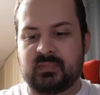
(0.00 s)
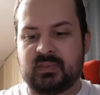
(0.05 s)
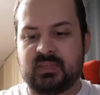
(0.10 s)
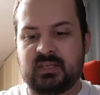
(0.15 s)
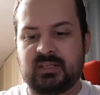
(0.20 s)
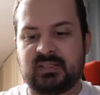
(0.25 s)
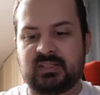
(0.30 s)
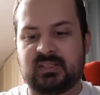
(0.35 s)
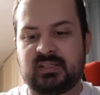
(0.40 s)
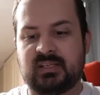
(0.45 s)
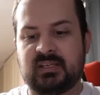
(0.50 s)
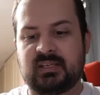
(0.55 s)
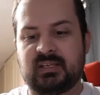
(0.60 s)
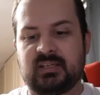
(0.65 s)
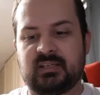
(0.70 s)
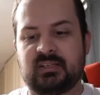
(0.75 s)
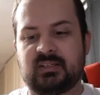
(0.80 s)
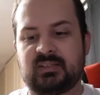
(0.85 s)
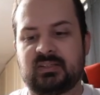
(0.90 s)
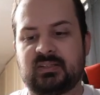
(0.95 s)
This
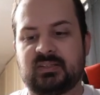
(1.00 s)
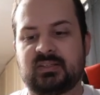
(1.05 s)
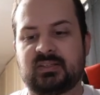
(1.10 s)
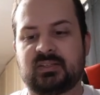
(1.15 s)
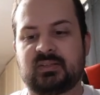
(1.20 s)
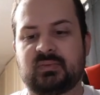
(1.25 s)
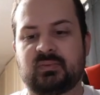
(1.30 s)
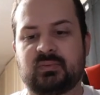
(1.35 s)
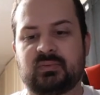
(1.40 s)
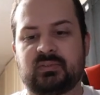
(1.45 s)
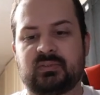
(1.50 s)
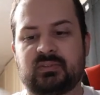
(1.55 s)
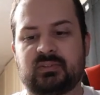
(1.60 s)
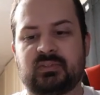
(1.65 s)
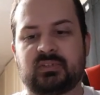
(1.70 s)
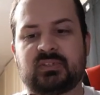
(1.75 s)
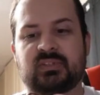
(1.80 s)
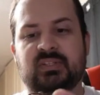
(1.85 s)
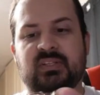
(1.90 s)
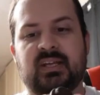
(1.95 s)

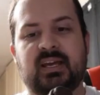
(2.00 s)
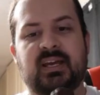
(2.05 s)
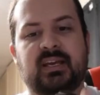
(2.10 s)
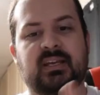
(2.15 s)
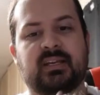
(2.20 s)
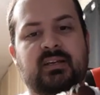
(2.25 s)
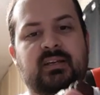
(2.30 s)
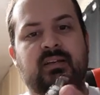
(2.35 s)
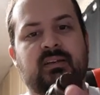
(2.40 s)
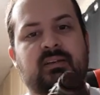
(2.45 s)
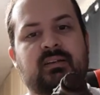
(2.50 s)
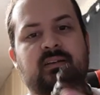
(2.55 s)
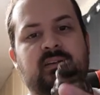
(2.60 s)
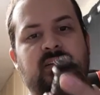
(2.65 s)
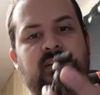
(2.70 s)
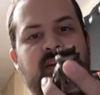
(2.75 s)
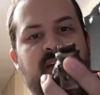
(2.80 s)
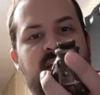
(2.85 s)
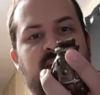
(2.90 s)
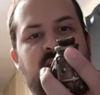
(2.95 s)
looks like
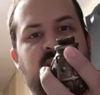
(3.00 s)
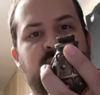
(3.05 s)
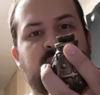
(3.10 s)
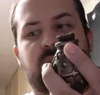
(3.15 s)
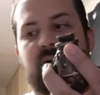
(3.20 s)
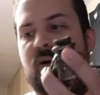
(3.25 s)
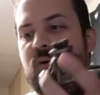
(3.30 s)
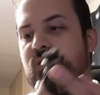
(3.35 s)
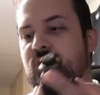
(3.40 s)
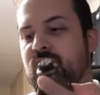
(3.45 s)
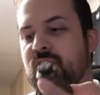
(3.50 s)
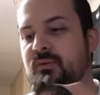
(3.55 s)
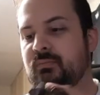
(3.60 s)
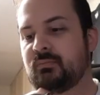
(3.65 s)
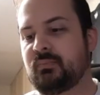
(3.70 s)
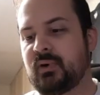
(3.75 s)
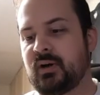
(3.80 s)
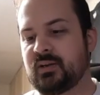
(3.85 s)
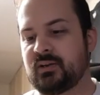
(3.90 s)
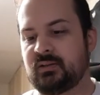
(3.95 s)
a
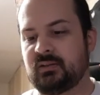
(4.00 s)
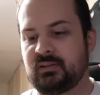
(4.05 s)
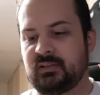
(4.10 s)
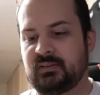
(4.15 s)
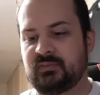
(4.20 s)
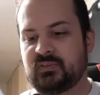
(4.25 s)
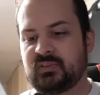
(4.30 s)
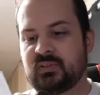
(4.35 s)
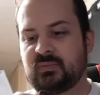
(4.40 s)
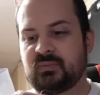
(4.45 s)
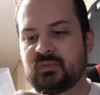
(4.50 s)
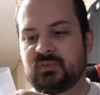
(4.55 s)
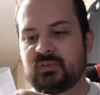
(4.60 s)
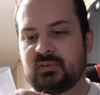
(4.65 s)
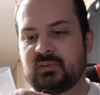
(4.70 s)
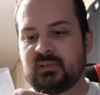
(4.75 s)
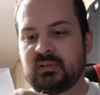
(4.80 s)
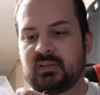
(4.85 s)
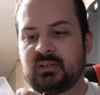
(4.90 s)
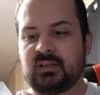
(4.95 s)
potion bottle of some
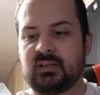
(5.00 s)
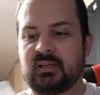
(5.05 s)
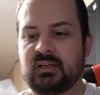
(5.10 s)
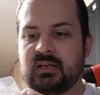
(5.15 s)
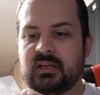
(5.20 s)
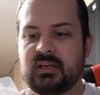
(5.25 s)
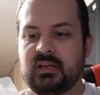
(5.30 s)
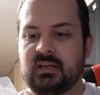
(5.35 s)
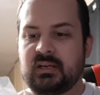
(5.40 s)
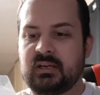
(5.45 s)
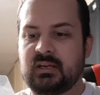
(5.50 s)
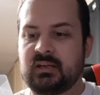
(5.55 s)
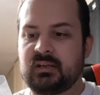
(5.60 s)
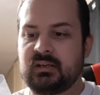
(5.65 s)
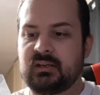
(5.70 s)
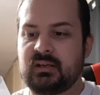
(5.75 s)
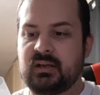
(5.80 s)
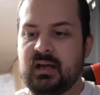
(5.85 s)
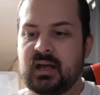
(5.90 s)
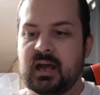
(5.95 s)
sort.
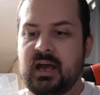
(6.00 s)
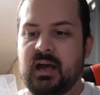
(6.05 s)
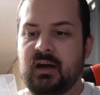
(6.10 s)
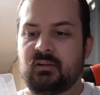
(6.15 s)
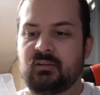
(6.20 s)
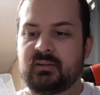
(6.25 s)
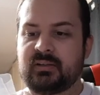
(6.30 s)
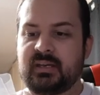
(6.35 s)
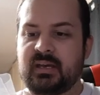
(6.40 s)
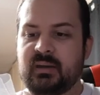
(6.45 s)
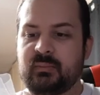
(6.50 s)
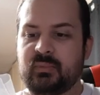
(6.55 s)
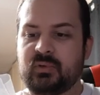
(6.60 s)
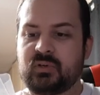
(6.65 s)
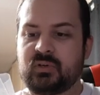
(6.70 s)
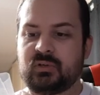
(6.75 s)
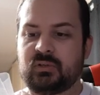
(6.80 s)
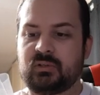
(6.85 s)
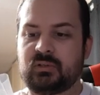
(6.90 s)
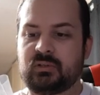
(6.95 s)

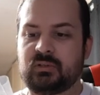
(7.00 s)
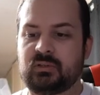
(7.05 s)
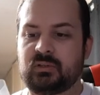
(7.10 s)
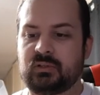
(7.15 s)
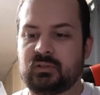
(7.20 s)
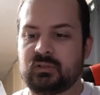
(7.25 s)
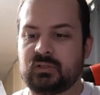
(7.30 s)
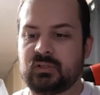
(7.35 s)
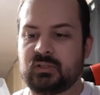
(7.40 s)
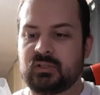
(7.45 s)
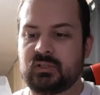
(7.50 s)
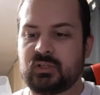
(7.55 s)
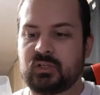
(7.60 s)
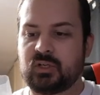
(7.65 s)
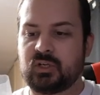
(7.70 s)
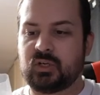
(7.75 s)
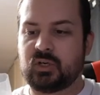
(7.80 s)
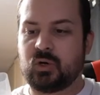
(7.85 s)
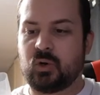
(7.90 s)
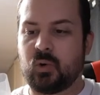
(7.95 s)
Alchemical
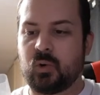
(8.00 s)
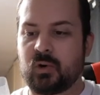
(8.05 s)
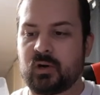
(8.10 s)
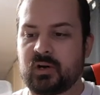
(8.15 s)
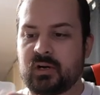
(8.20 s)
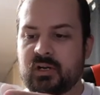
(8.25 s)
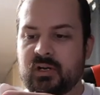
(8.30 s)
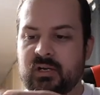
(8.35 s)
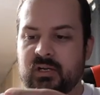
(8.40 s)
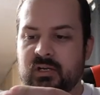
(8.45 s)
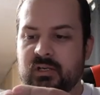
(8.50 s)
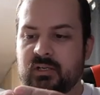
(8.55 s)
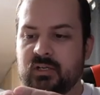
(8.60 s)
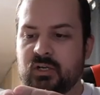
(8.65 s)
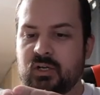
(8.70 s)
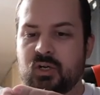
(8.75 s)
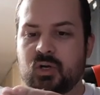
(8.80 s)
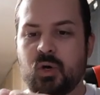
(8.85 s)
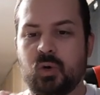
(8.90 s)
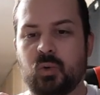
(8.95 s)
cork,
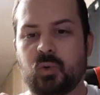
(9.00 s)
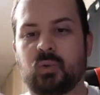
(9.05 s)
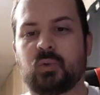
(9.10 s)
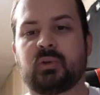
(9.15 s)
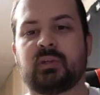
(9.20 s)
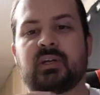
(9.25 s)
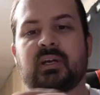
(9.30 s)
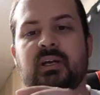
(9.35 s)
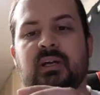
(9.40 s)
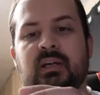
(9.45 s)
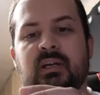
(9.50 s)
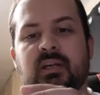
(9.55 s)
gold.